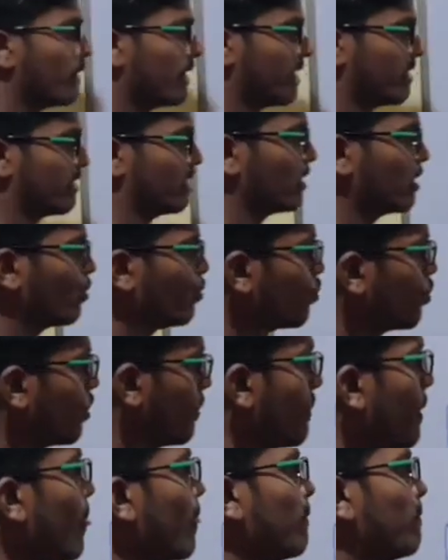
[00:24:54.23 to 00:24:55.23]
minus 13
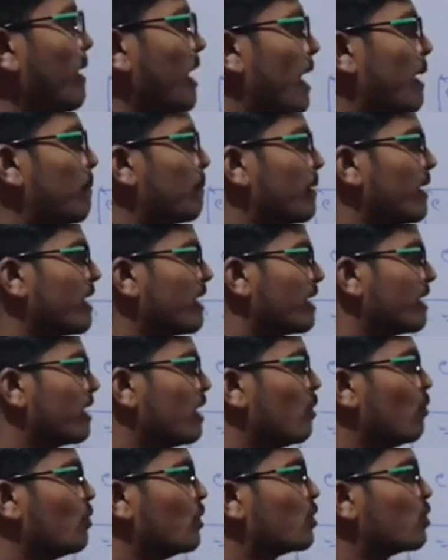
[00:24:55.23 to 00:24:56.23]
coulomb by
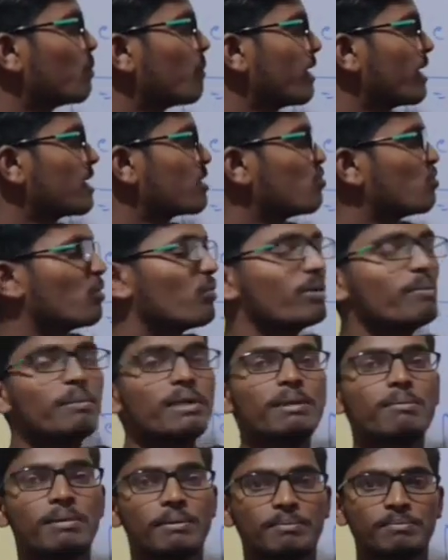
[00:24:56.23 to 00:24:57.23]
applying V2 minus V1
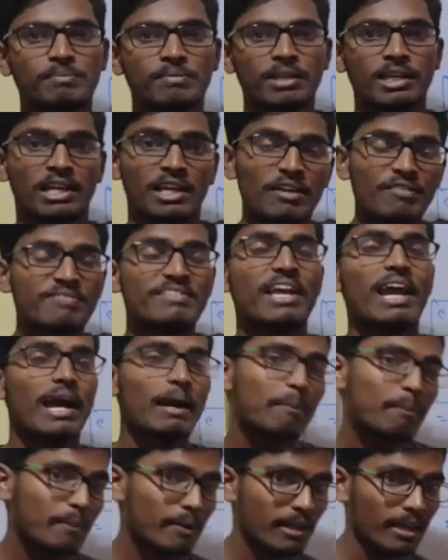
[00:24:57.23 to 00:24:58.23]
minimum. If they
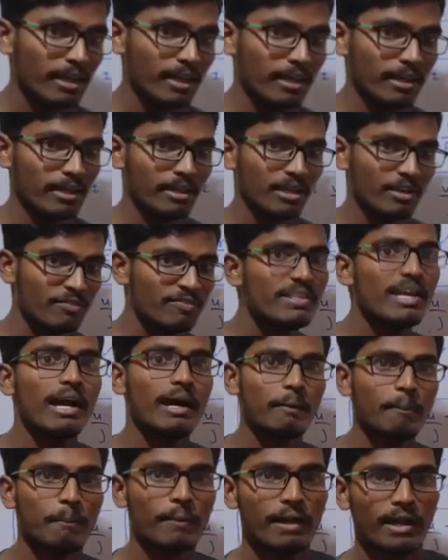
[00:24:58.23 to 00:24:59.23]
apply
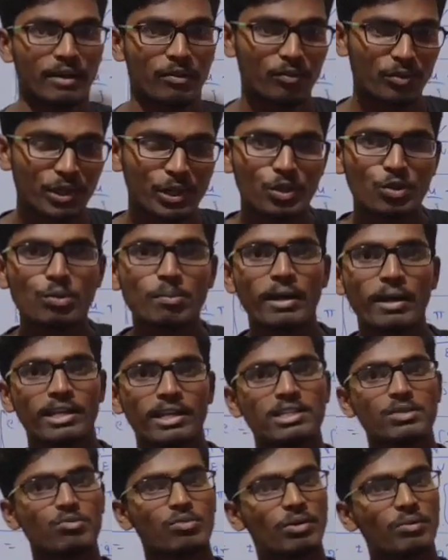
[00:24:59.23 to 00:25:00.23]
V2
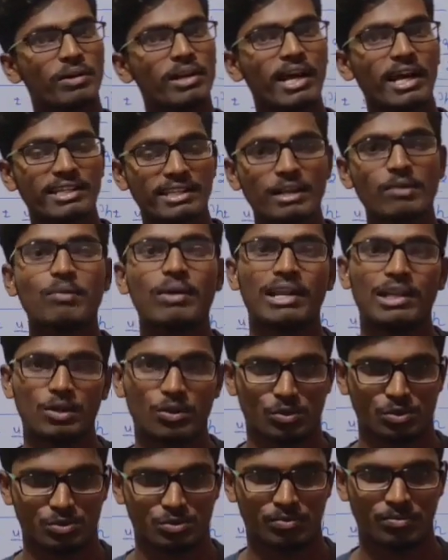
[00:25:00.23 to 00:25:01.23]
minus V1 other
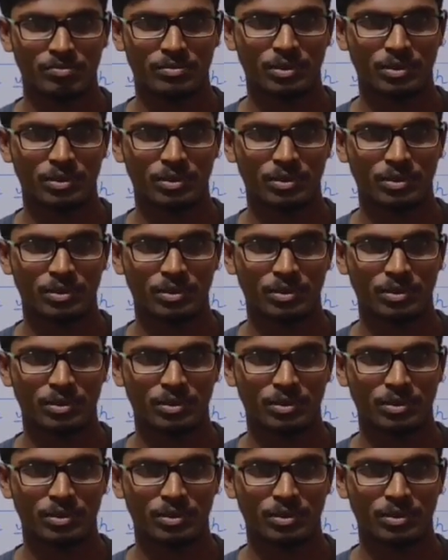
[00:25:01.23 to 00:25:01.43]
values,